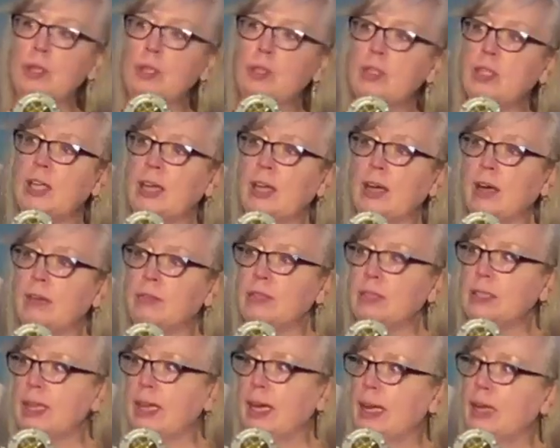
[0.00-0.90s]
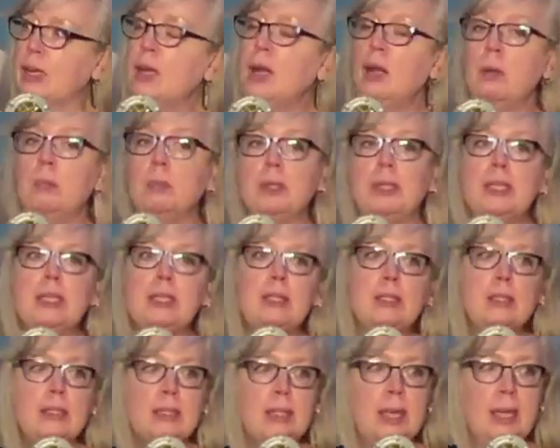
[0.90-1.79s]
you take off tonight,
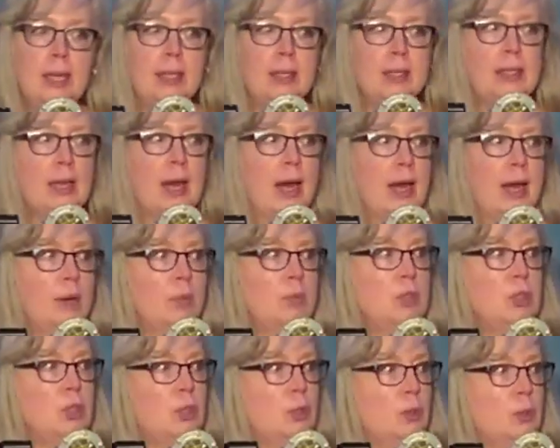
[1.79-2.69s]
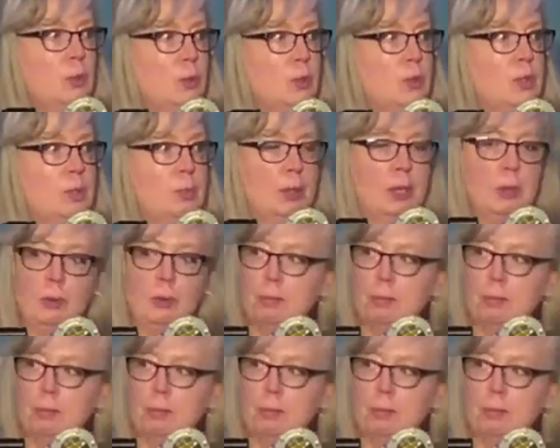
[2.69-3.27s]
please take time to speak